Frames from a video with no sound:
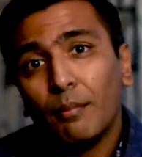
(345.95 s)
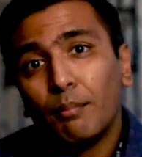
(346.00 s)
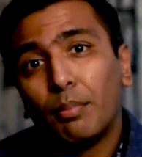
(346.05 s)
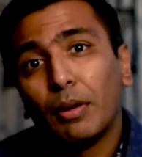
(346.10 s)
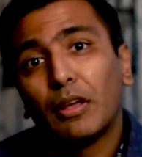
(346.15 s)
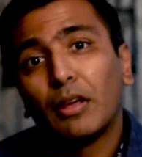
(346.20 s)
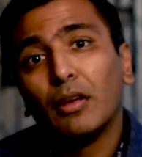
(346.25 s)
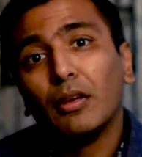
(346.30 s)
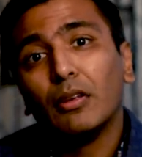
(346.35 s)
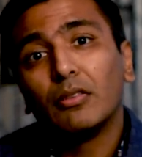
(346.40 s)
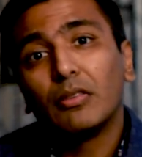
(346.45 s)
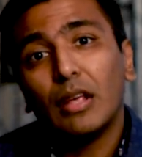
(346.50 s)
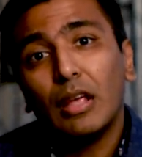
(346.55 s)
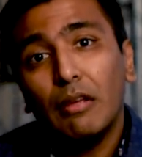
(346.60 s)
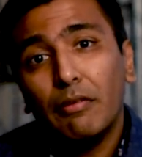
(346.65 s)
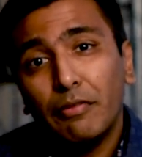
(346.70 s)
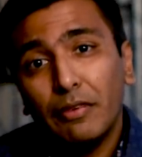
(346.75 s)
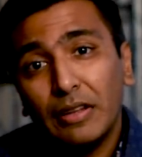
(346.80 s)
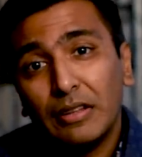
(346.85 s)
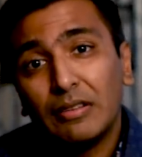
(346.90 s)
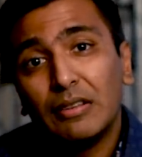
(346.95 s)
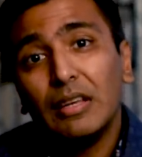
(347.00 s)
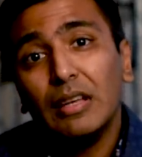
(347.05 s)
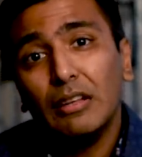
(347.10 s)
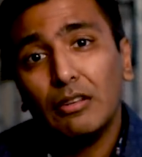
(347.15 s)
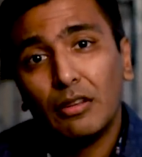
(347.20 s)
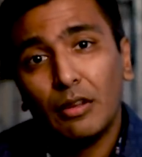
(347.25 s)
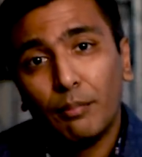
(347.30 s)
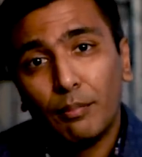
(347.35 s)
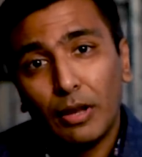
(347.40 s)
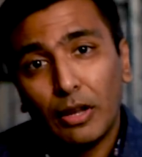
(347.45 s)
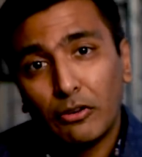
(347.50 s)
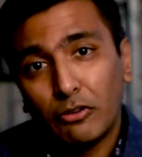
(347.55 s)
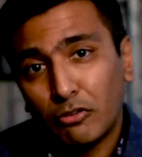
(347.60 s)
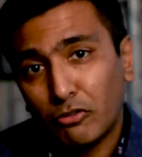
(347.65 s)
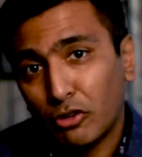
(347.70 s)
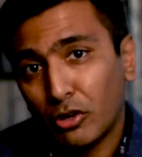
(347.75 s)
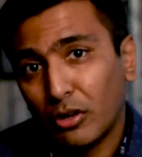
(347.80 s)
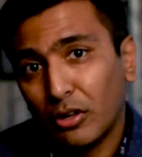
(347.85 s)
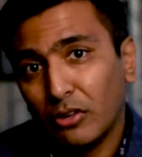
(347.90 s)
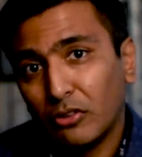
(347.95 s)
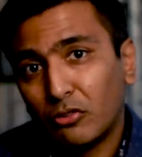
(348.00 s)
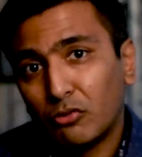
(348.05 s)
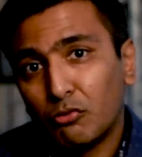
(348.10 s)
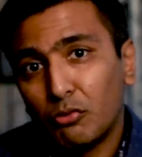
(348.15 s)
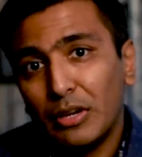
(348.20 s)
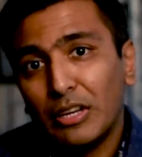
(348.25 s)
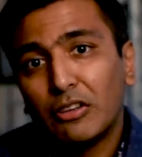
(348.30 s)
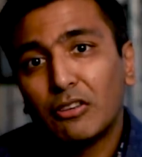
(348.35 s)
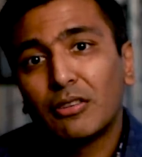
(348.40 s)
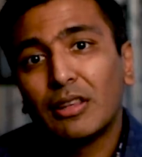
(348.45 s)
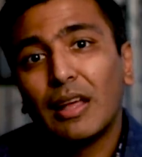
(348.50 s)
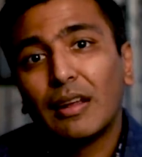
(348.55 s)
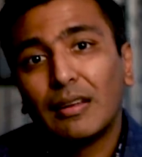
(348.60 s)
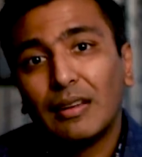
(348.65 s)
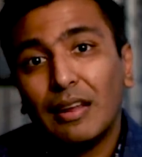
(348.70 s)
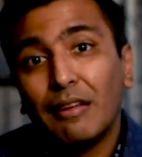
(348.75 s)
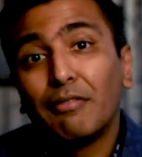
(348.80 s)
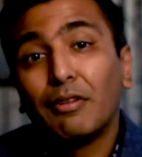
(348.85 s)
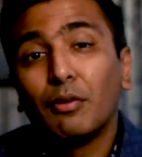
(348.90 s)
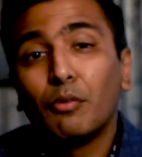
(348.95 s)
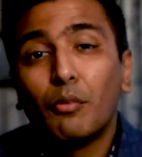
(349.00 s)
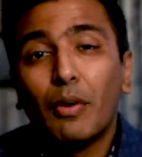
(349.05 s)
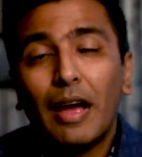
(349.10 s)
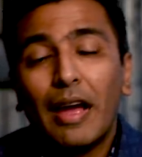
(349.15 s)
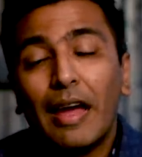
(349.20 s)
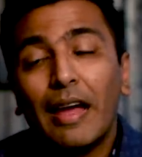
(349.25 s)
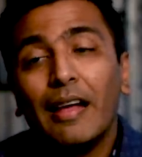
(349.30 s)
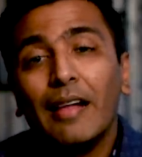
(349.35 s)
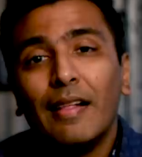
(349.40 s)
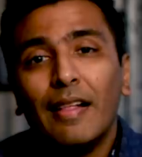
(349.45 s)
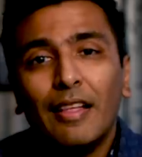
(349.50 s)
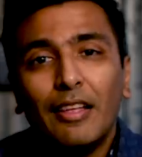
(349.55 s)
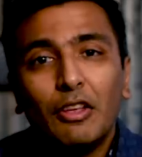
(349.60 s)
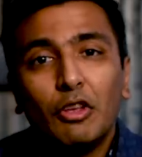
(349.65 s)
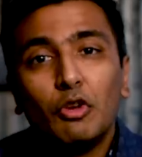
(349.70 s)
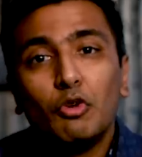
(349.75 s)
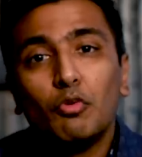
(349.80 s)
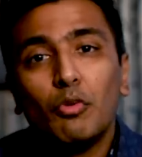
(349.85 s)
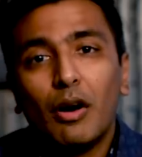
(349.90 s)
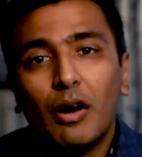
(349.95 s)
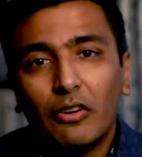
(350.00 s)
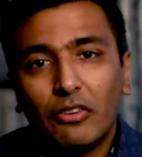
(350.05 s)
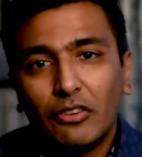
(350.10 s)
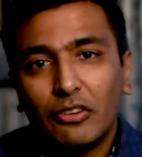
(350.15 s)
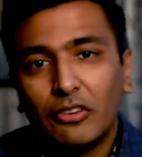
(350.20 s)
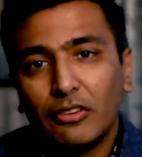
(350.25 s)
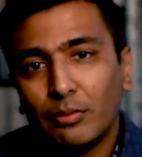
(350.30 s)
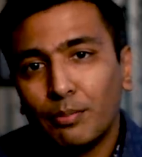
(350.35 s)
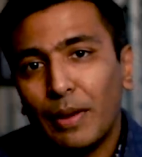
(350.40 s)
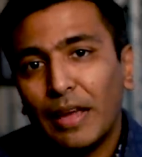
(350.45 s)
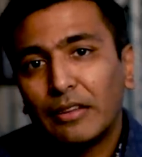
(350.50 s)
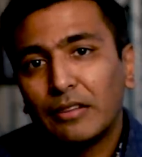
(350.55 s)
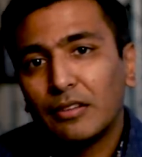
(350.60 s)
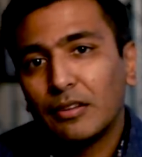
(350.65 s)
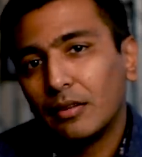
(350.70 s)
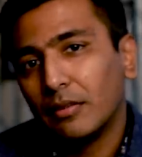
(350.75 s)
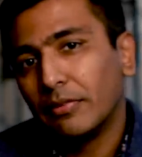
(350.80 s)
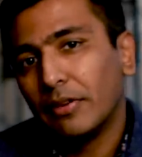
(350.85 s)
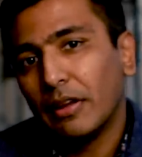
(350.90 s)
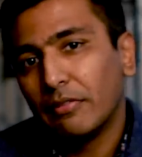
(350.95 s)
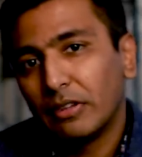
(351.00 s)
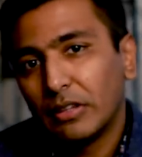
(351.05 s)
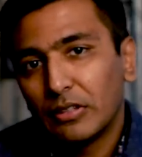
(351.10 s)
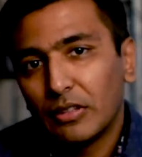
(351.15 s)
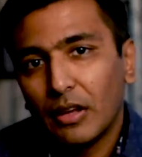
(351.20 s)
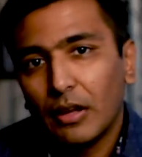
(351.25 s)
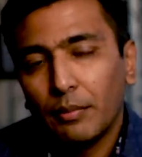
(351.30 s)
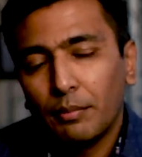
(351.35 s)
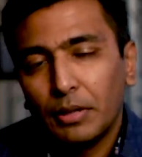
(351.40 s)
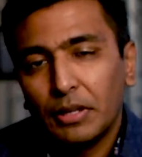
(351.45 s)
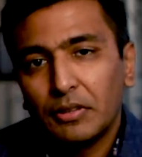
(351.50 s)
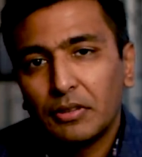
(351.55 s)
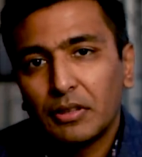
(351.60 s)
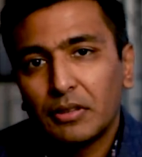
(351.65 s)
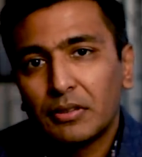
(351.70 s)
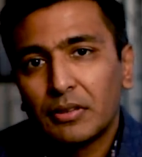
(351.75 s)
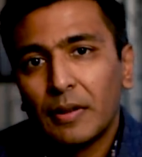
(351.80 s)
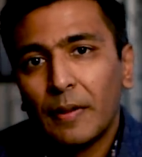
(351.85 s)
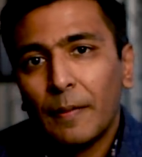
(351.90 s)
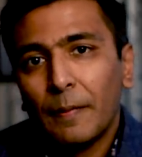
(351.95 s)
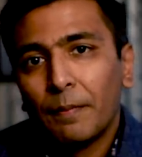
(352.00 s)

because if indeed the blood sugars reach that level where you are suspected of having diabetes,